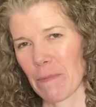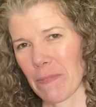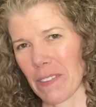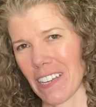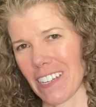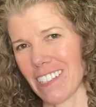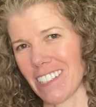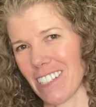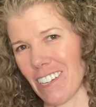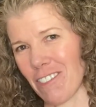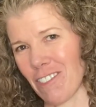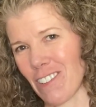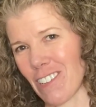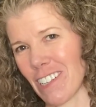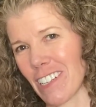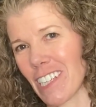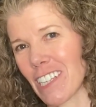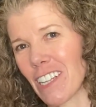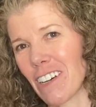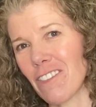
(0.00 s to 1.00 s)
I'd
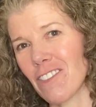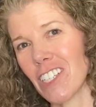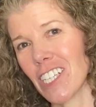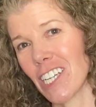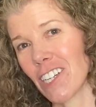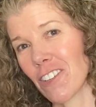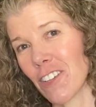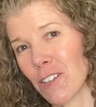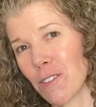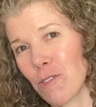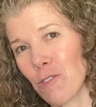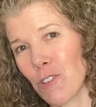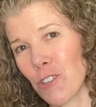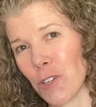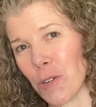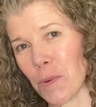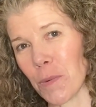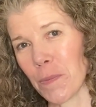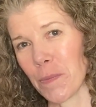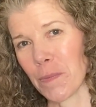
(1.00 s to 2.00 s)
definitely love to hear those
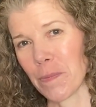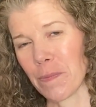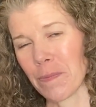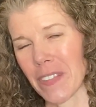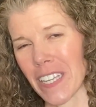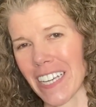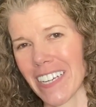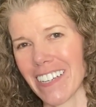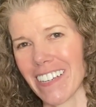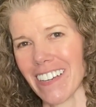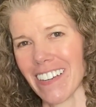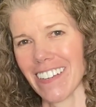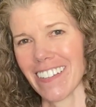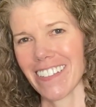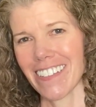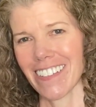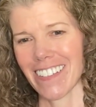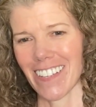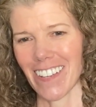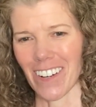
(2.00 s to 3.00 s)
too.
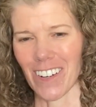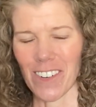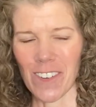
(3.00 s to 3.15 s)
So